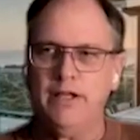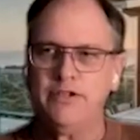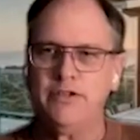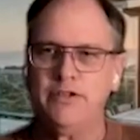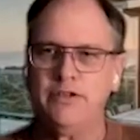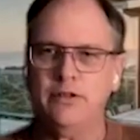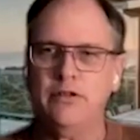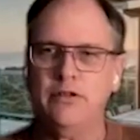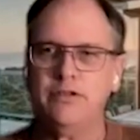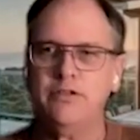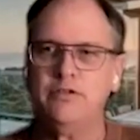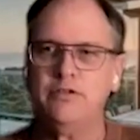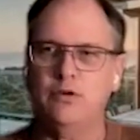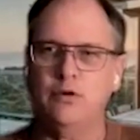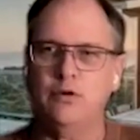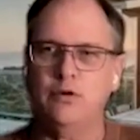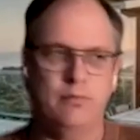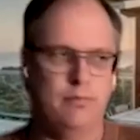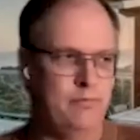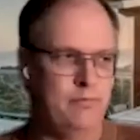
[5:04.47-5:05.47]
pencils
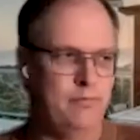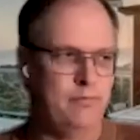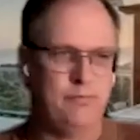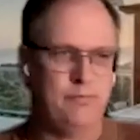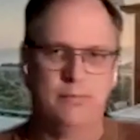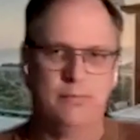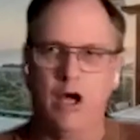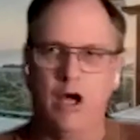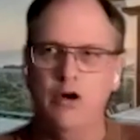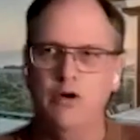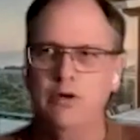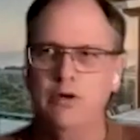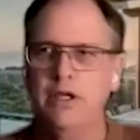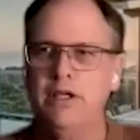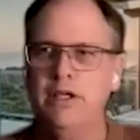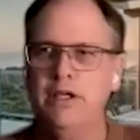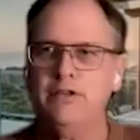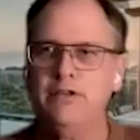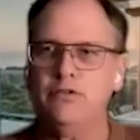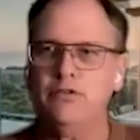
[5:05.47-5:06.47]
or
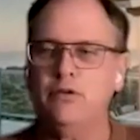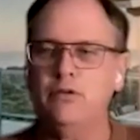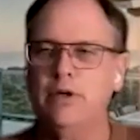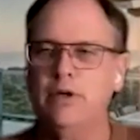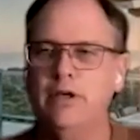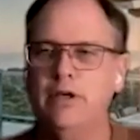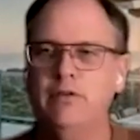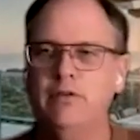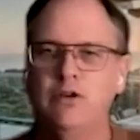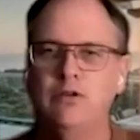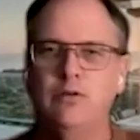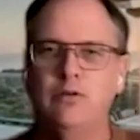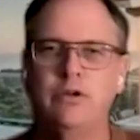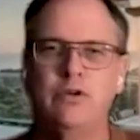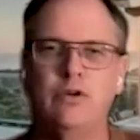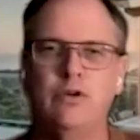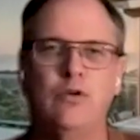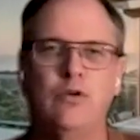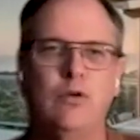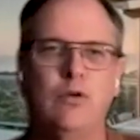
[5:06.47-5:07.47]
cokies or whatever you
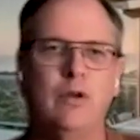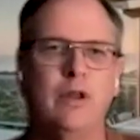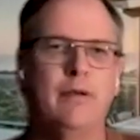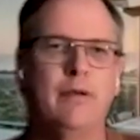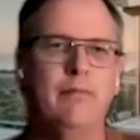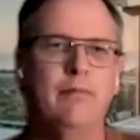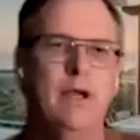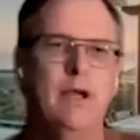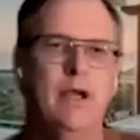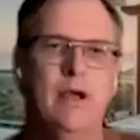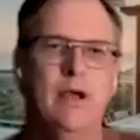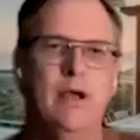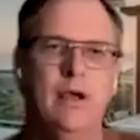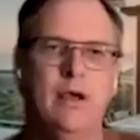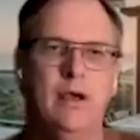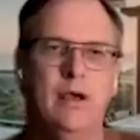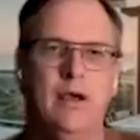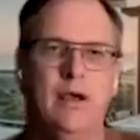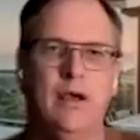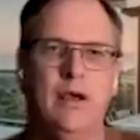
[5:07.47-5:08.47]
want to call them,
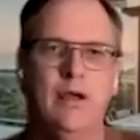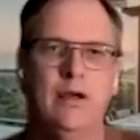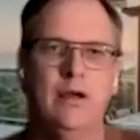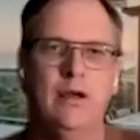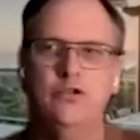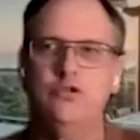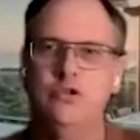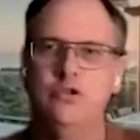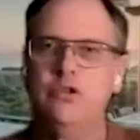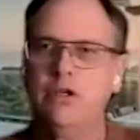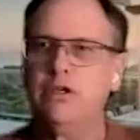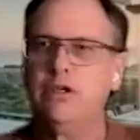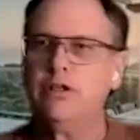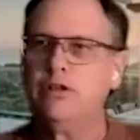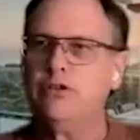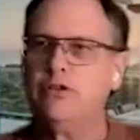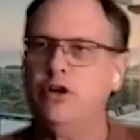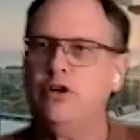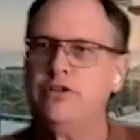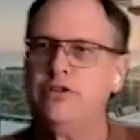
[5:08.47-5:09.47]
and I drew the
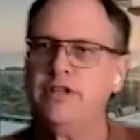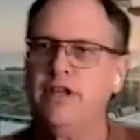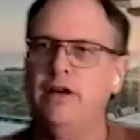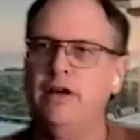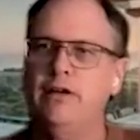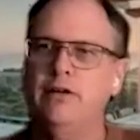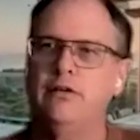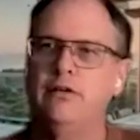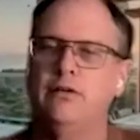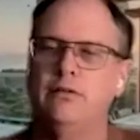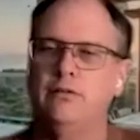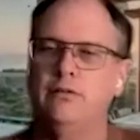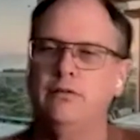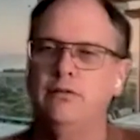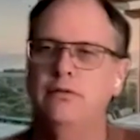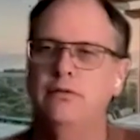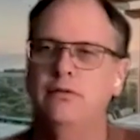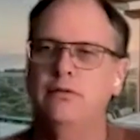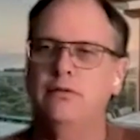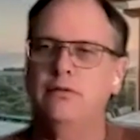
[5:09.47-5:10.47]
little dots out
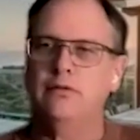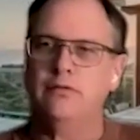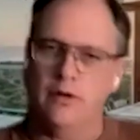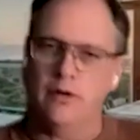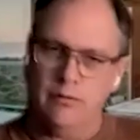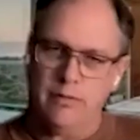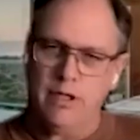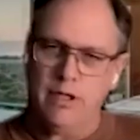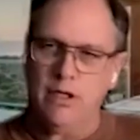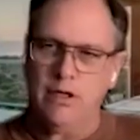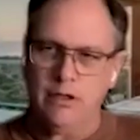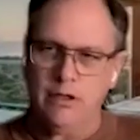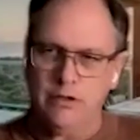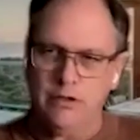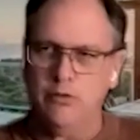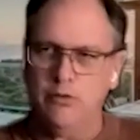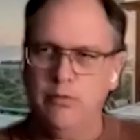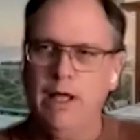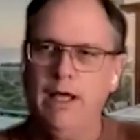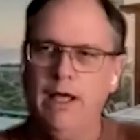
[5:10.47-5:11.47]
from
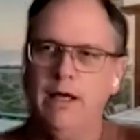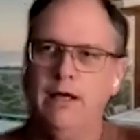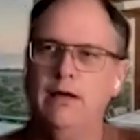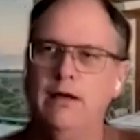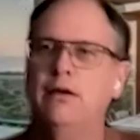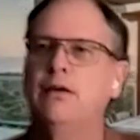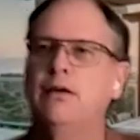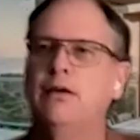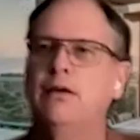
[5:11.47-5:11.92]
yellow to black,